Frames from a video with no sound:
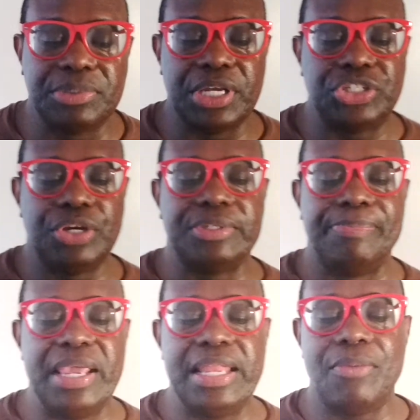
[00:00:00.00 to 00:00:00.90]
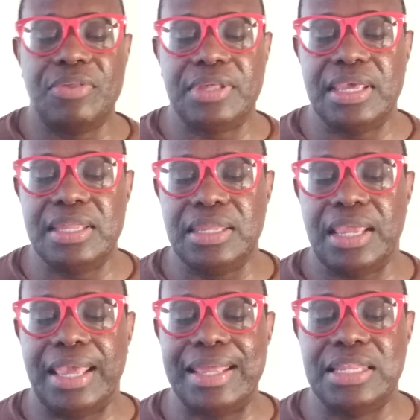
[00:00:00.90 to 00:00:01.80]
said she was meeting with
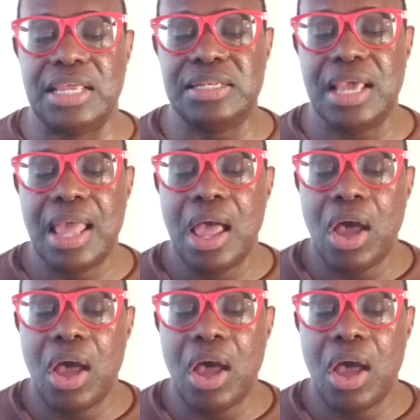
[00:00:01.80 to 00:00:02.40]
Kenyon